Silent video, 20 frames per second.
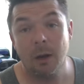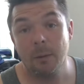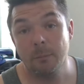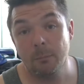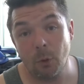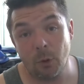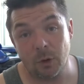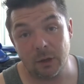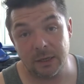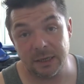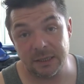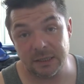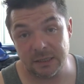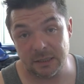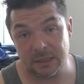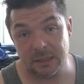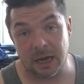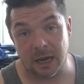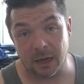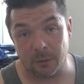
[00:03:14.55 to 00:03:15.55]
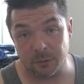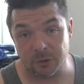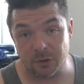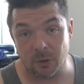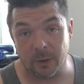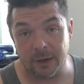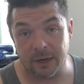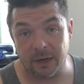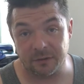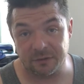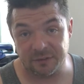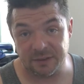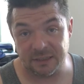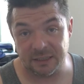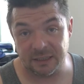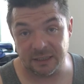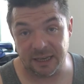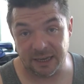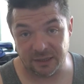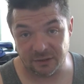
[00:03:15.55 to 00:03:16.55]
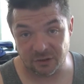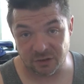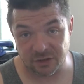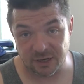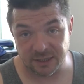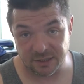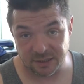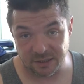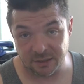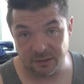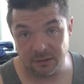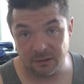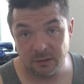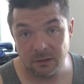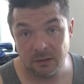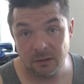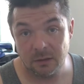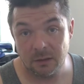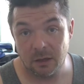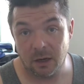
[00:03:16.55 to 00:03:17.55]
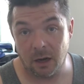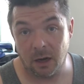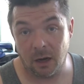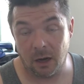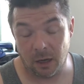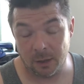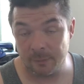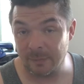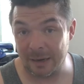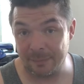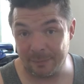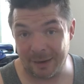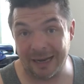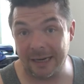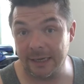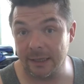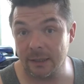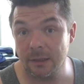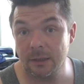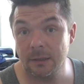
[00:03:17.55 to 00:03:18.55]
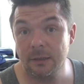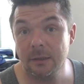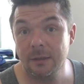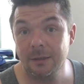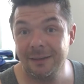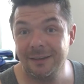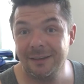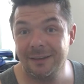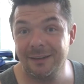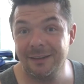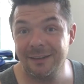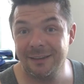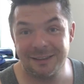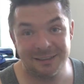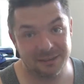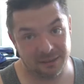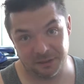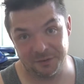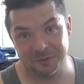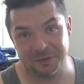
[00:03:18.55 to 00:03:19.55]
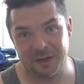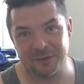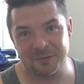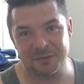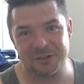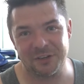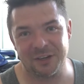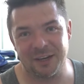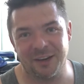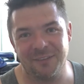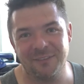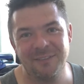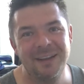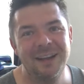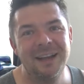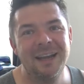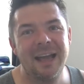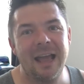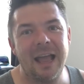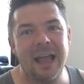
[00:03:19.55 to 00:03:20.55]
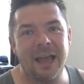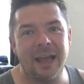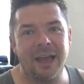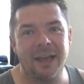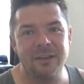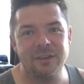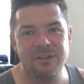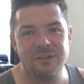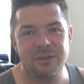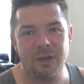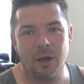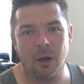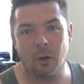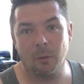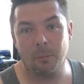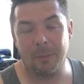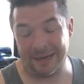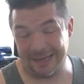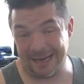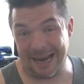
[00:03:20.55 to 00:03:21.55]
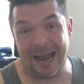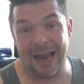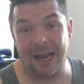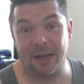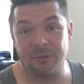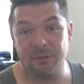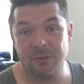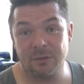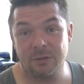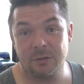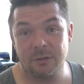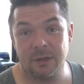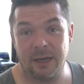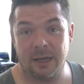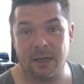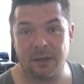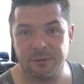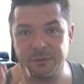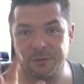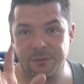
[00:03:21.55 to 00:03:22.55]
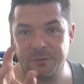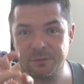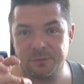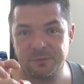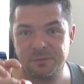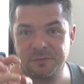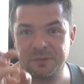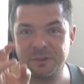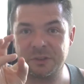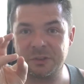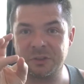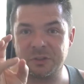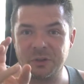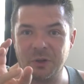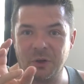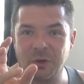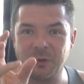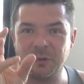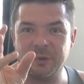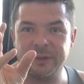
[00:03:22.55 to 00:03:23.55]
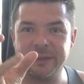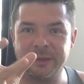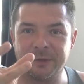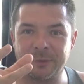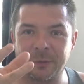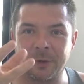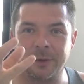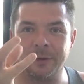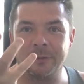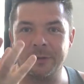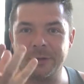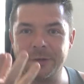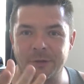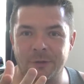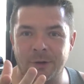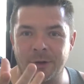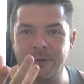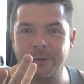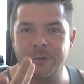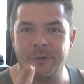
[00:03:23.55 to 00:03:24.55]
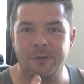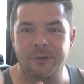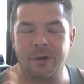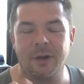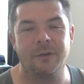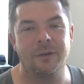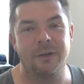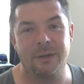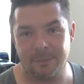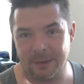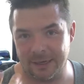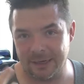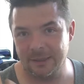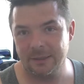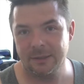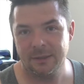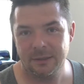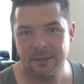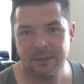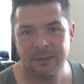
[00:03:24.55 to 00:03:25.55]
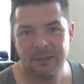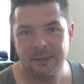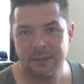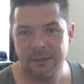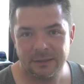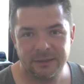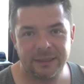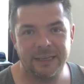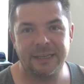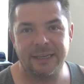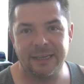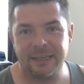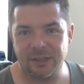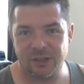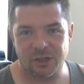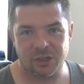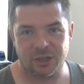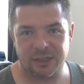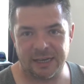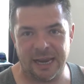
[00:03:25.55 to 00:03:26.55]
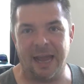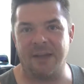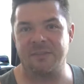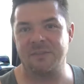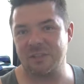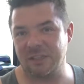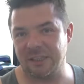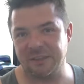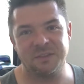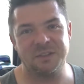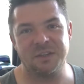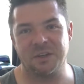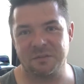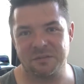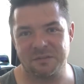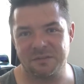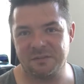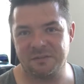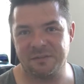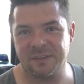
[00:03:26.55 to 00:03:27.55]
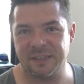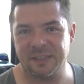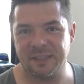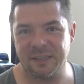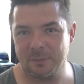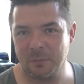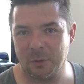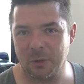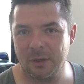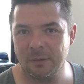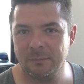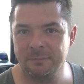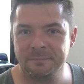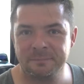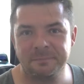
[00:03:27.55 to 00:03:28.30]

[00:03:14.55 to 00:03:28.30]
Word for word: More or less, I was going out physically exercising uh, on my bike because I live in Amsterdam, and so my calves have slowly grown and grown and grown, and my leggings or calf sleeves don't fit anymore.